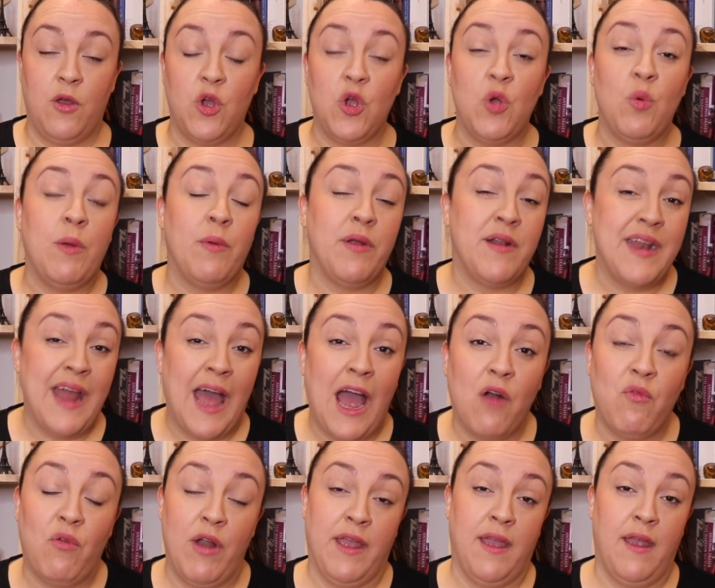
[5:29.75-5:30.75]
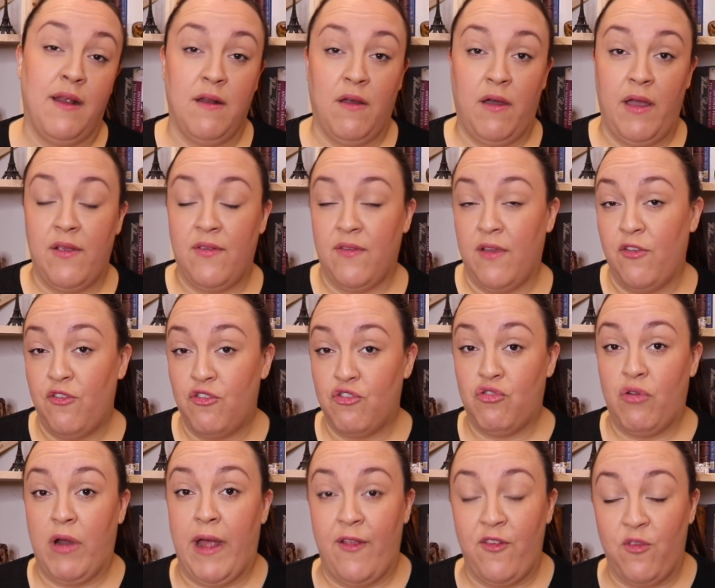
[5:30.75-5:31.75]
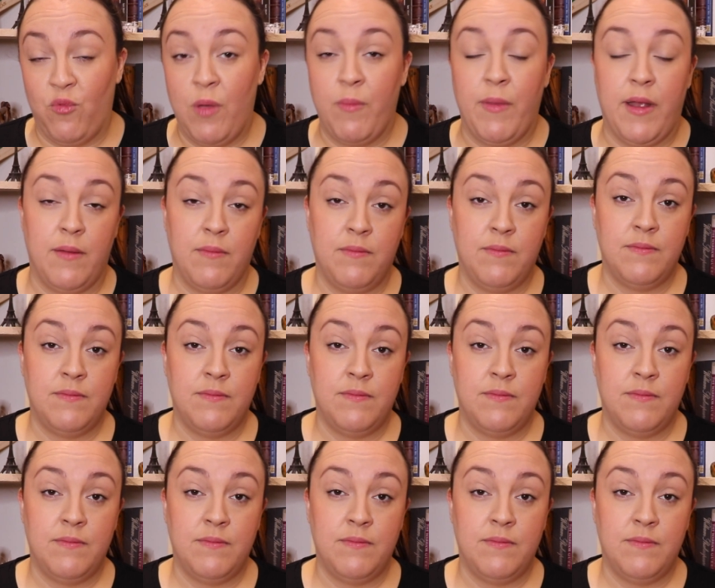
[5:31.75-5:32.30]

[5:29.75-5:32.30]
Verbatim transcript: who we would now recognise as trans women.